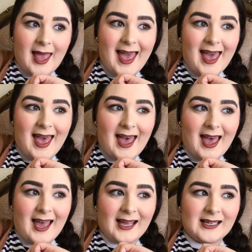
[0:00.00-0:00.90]

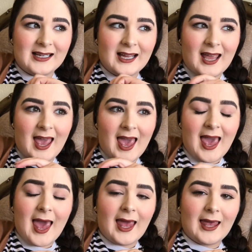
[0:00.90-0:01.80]
And
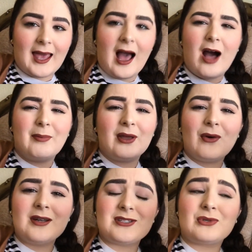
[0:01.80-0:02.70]
yeah, I'll be
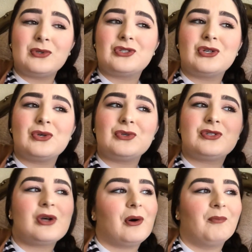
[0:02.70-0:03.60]
going to school too,
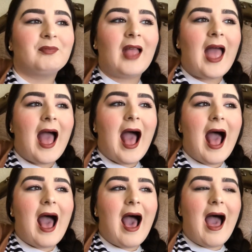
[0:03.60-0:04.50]
so
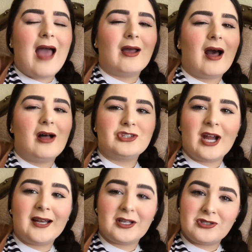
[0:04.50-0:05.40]
I, I'll
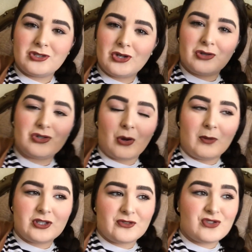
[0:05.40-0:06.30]
try not to show so
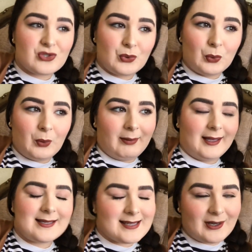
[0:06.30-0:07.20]
much of school
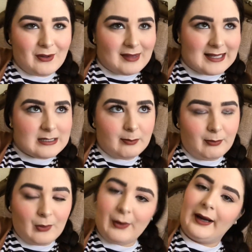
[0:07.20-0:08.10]
because I know that's
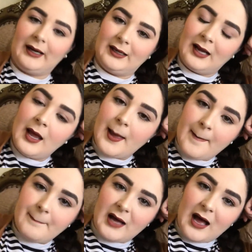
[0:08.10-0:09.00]
boring,
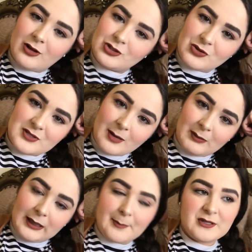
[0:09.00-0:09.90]
but I'll show some
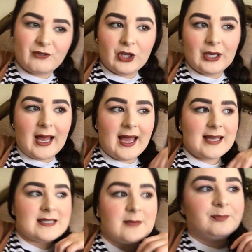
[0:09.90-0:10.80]
clips for you
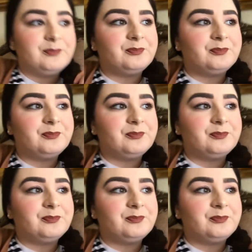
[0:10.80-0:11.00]
guys.